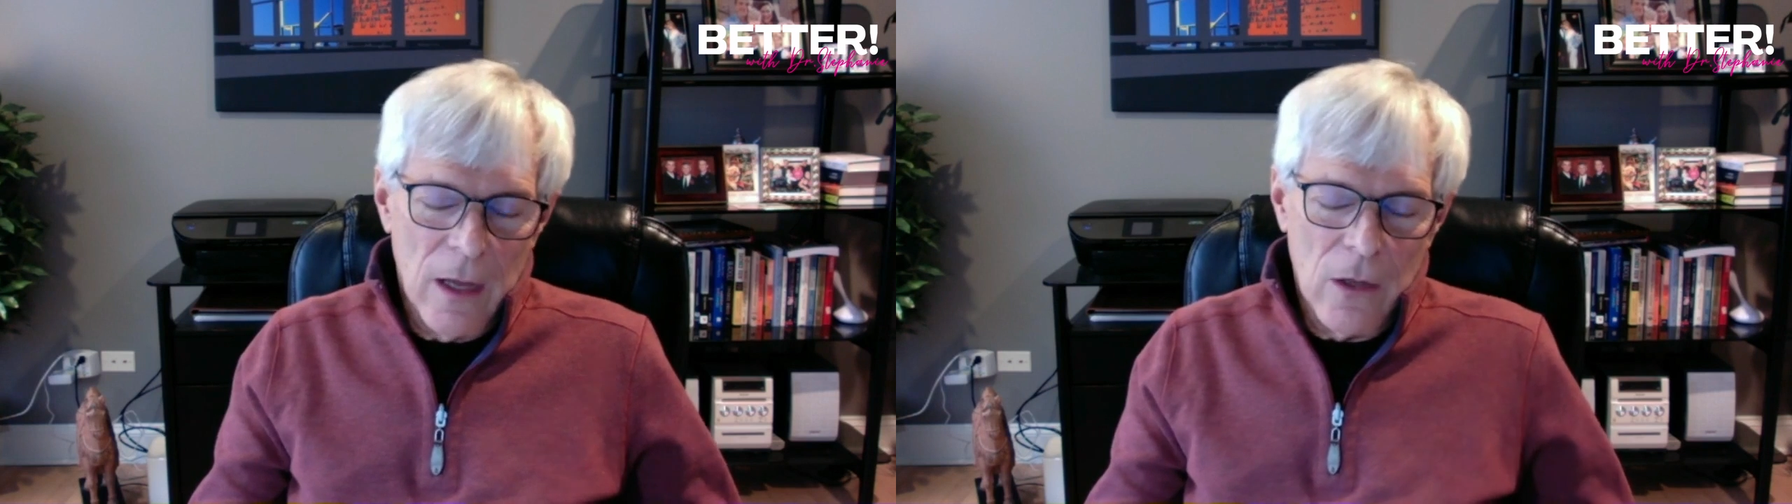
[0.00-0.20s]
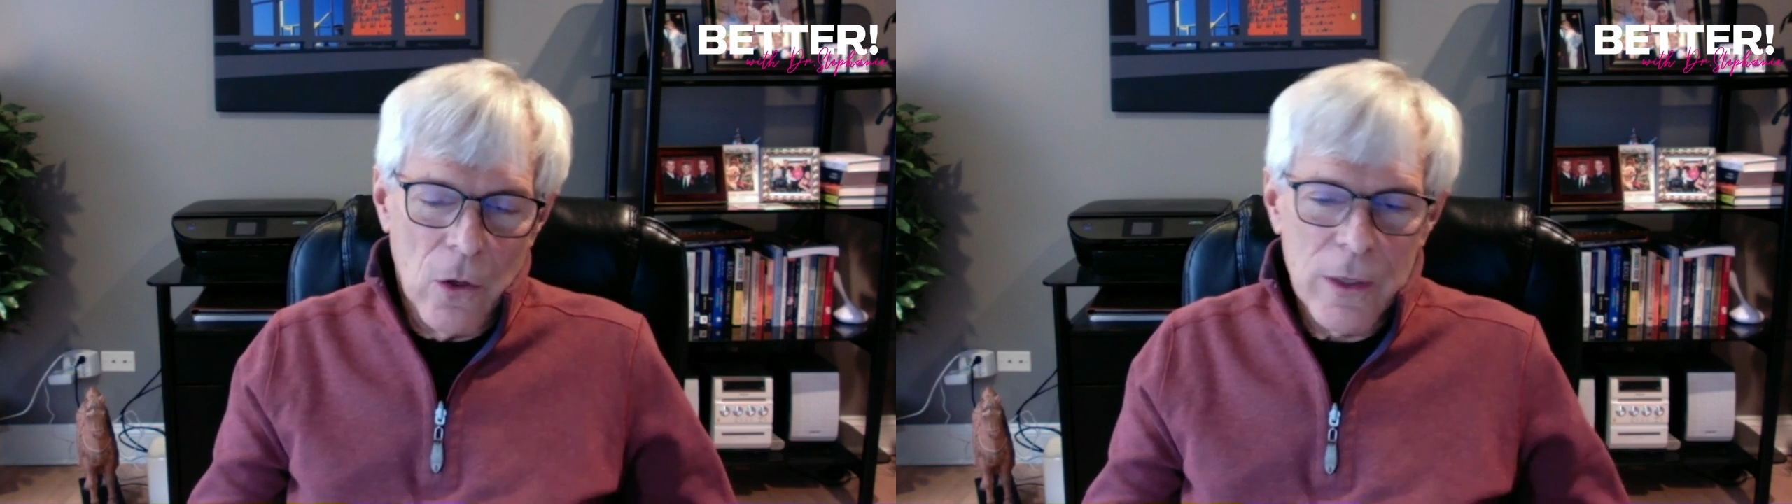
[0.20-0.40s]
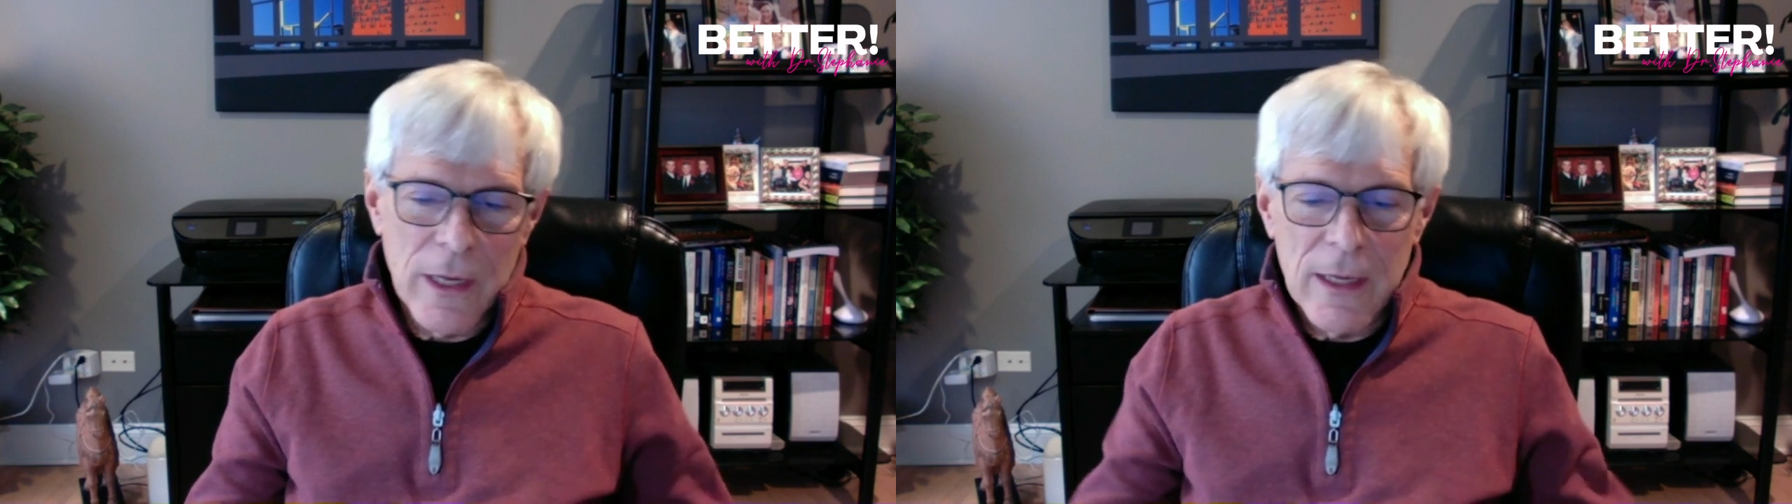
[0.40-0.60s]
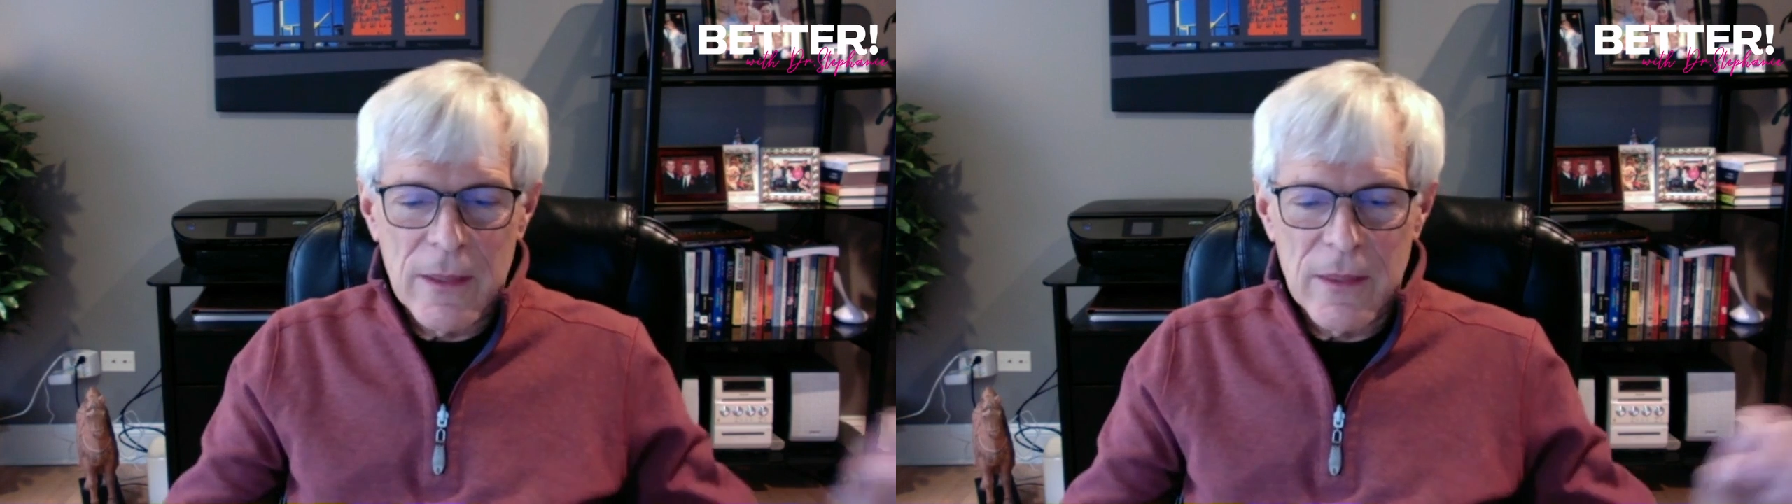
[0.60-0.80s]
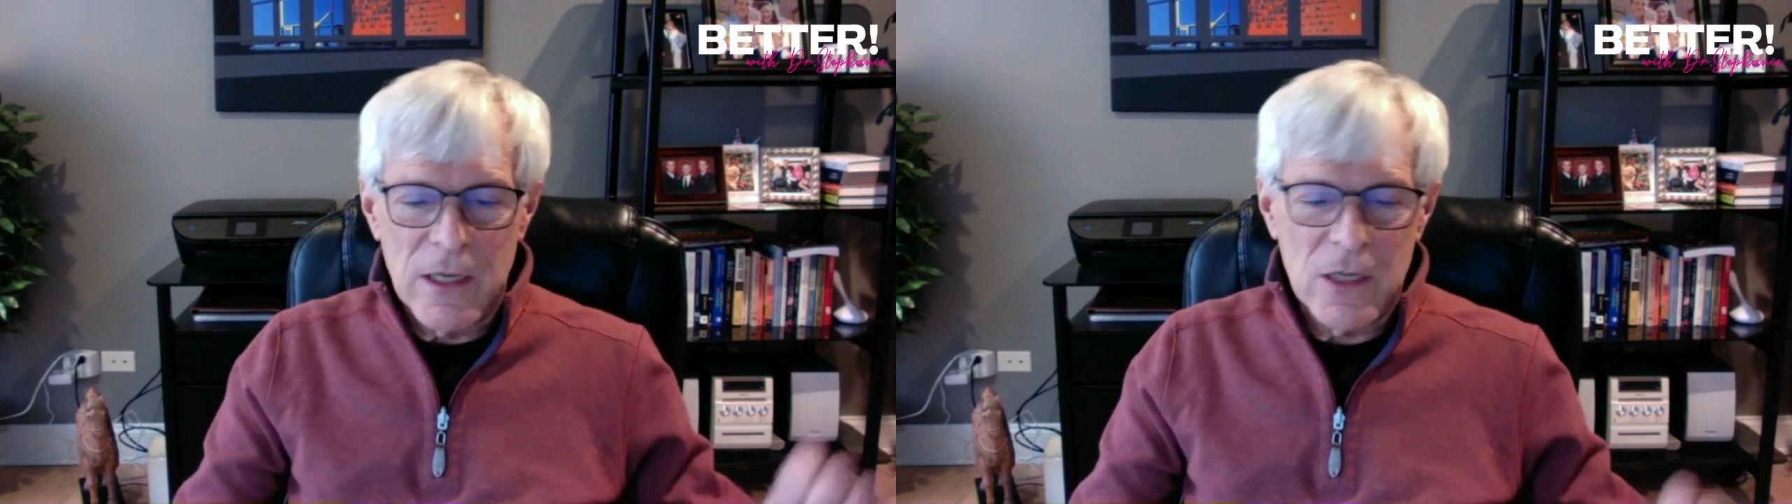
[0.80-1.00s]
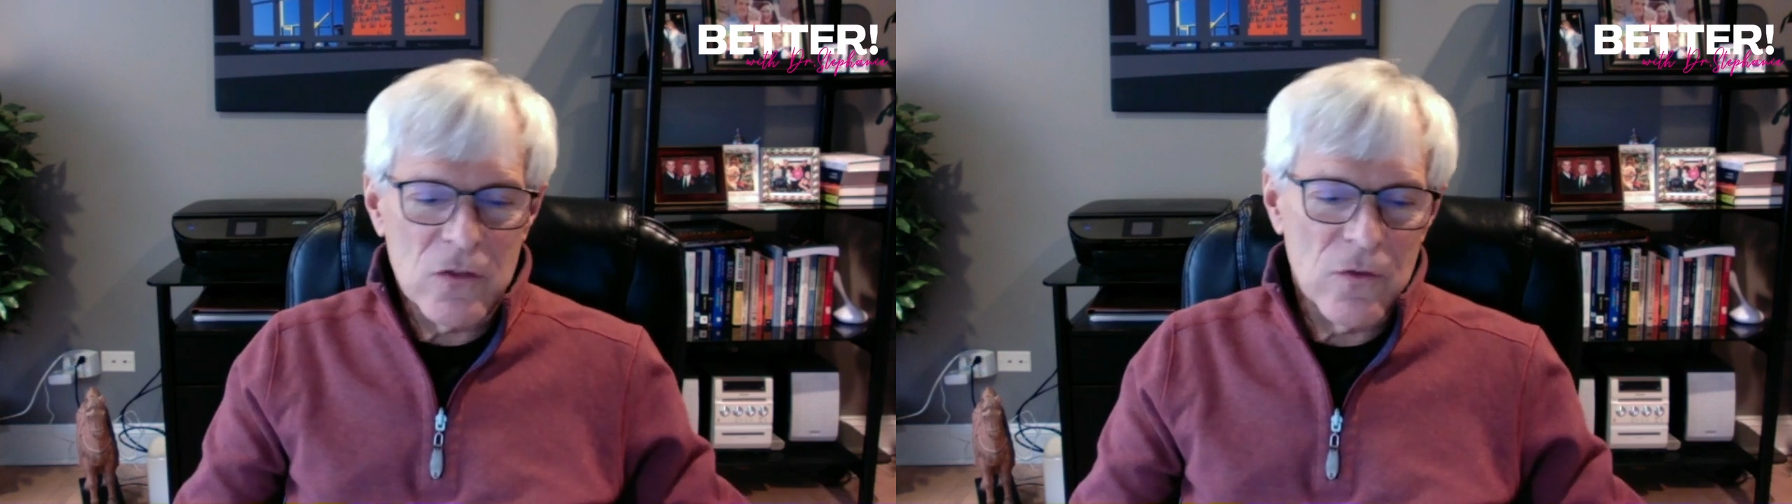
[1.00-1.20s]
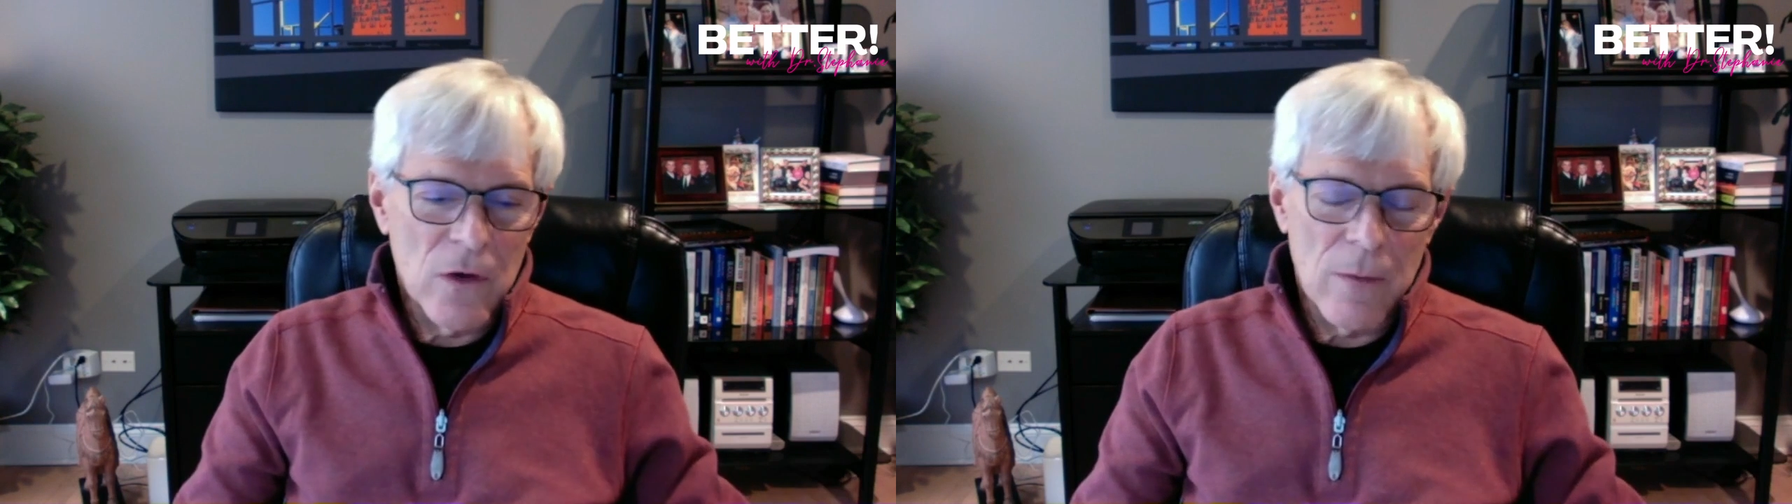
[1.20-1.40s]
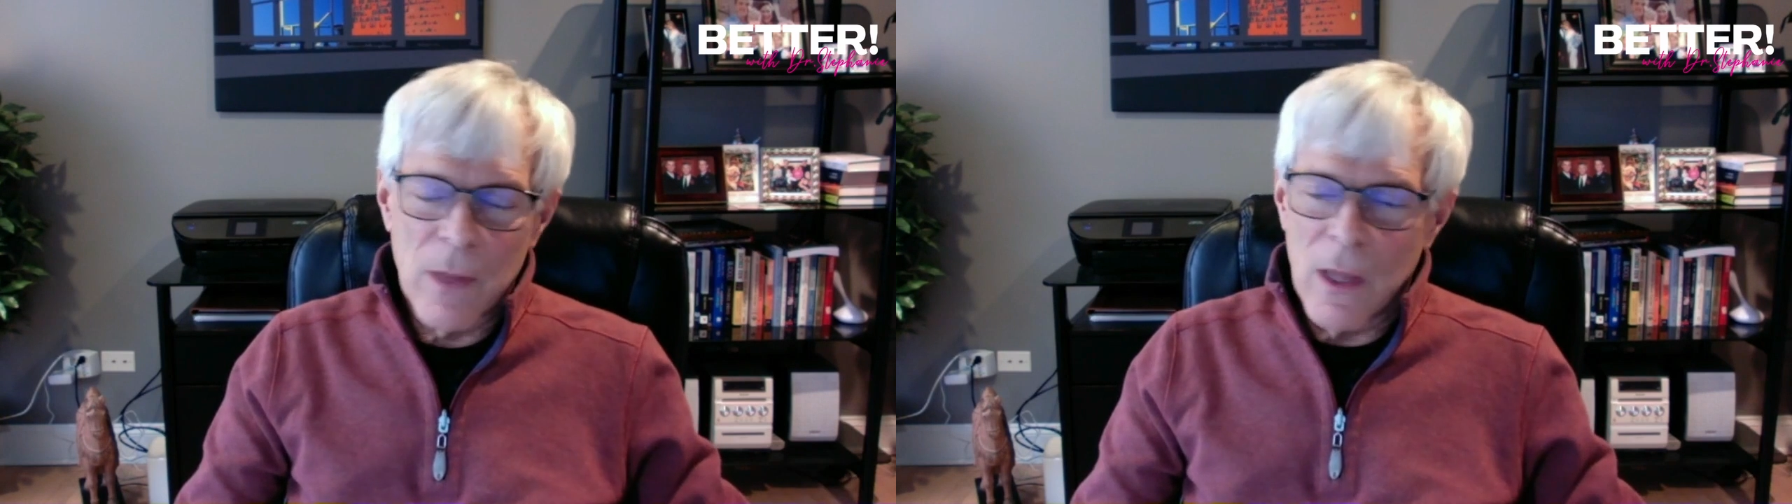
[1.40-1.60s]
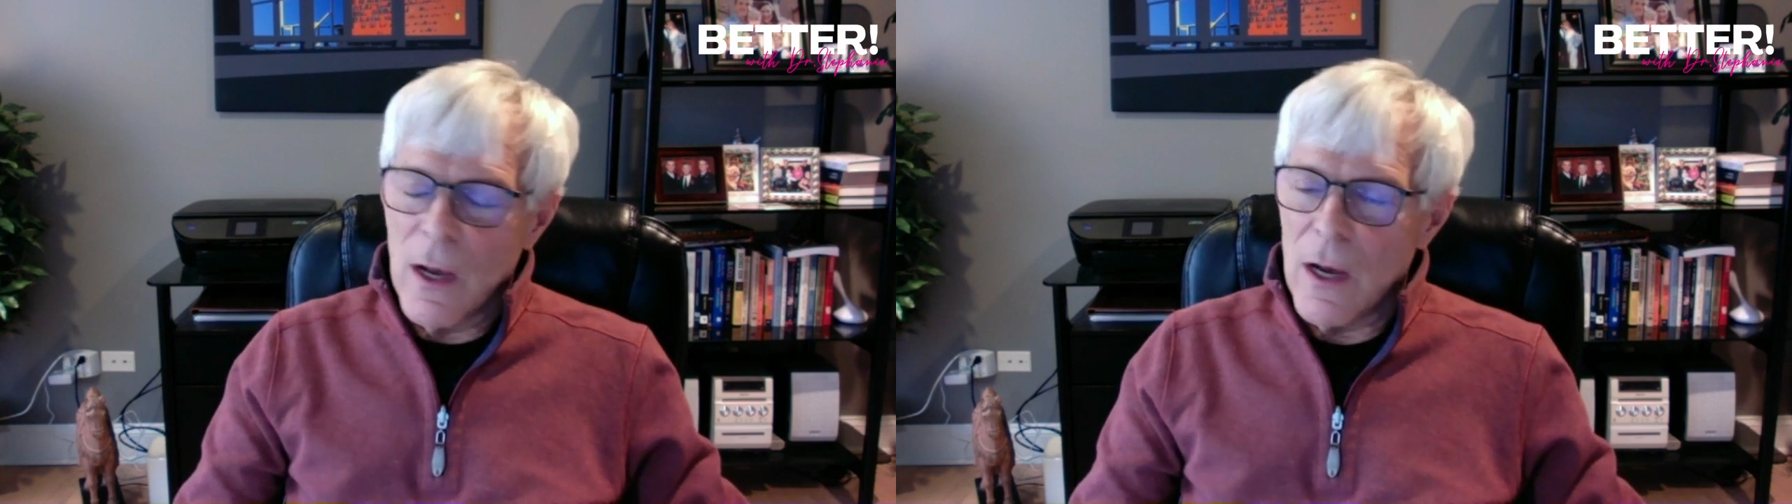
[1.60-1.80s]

looking at things from